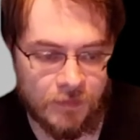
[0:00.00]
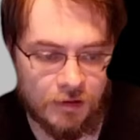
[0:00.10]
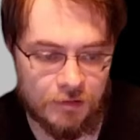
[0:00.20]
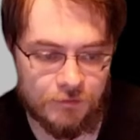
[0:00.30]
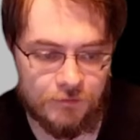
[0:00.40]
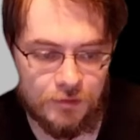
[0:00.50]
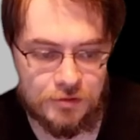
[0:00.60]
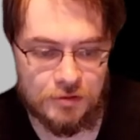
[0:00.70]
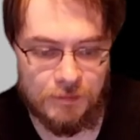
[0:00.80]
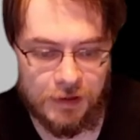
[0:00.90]
of future
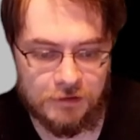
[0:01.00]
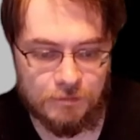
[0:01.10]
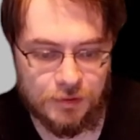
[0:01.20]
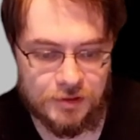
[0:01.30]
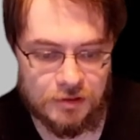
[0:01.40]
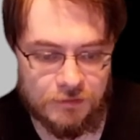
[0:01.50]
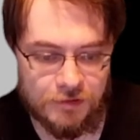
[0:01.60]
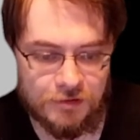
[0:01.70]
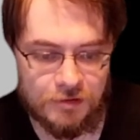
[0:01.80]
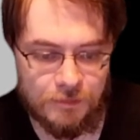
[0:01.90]
mass bleaching events
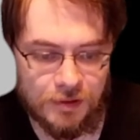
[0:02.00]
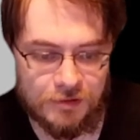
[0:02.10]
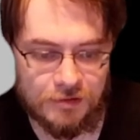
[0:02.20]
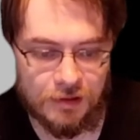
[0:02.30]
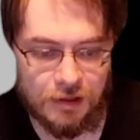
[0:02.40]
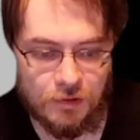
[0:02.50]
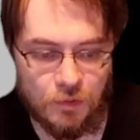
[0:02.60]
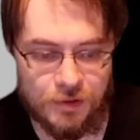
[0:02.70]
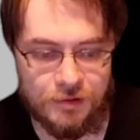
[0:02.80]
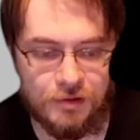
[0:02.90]
depends on how
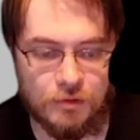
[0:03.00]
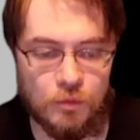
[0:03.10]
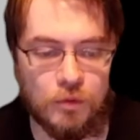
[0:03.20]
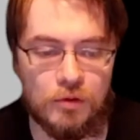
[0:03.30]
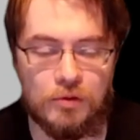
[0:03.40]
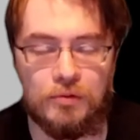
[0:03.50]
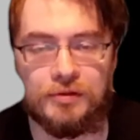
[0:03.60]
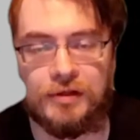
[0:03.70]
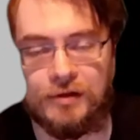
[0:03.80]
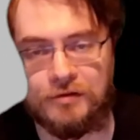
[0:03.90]
quickly the world
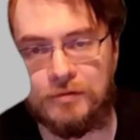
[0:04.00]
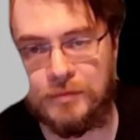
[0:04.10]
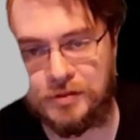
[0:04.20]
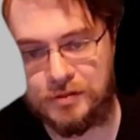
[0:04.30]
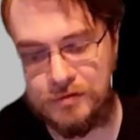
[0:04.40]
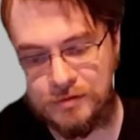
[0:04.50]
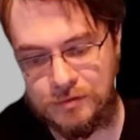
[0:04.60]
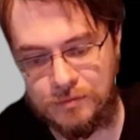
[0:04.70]
cuts emissions.